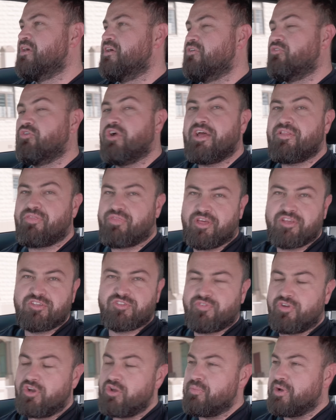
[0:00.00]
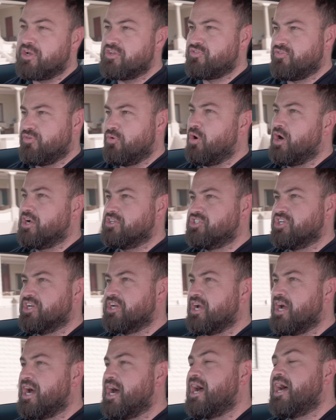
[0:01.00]
Right, thanks very much for
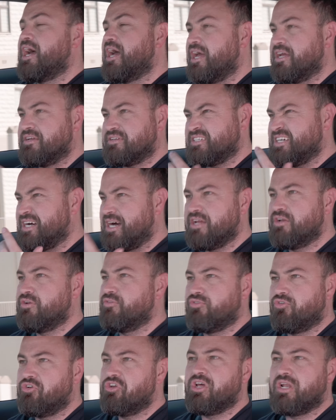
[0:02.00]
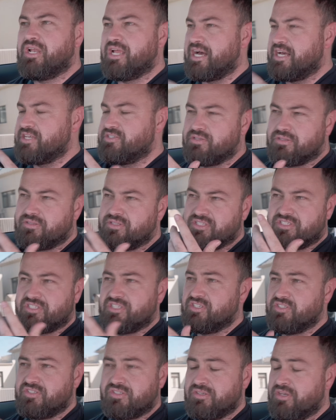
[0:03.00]
watching. I kind of realized that this
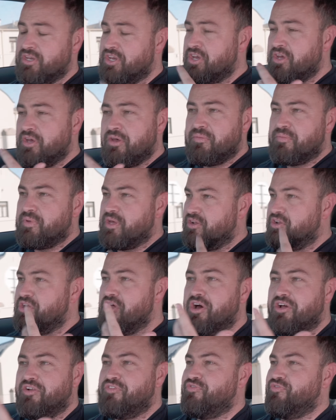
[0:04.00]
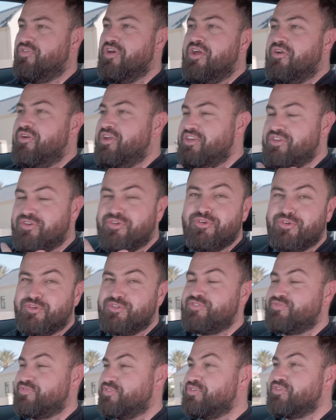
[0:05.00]
is a not very
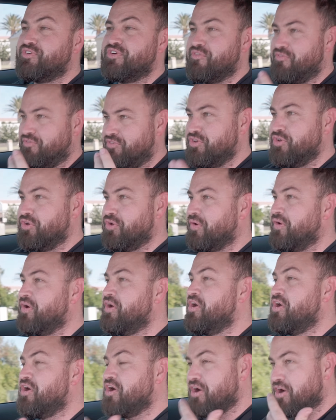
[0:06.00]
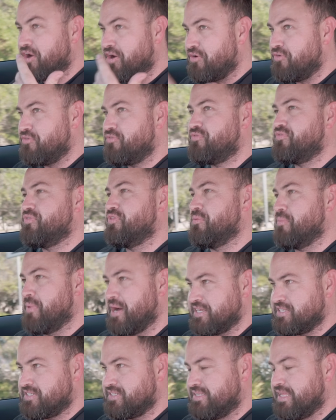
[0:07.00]
useful review of the
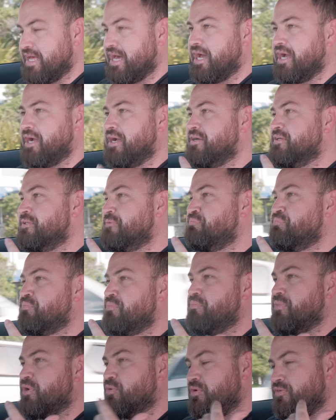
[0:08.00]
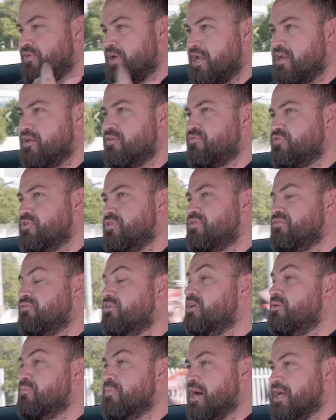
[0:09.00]
Mustang, but we've had it for
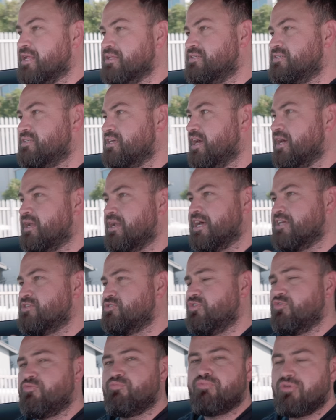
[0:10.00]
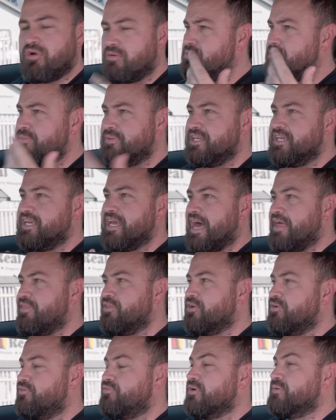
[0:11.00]
3 months, and as you've probably
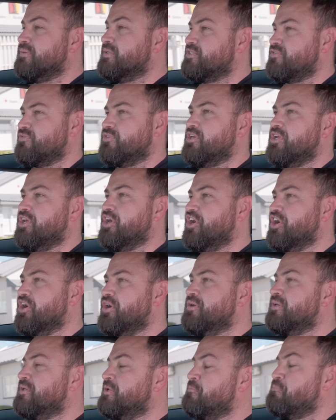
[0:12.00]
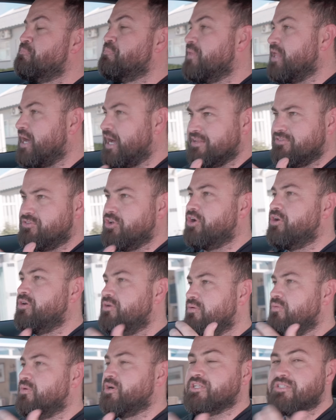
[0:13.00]
gathered from this video, I
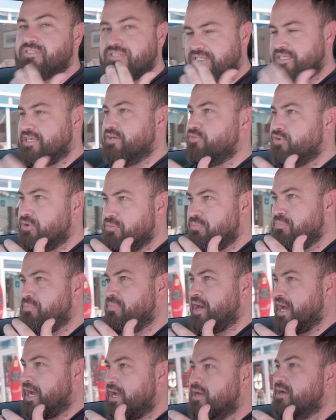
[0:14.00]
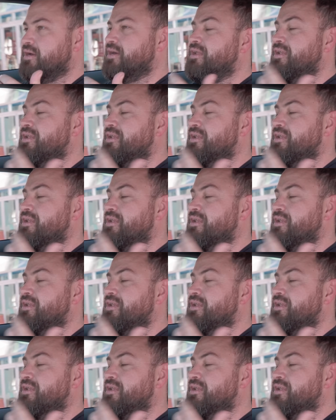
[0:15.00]
don't want to give it back. I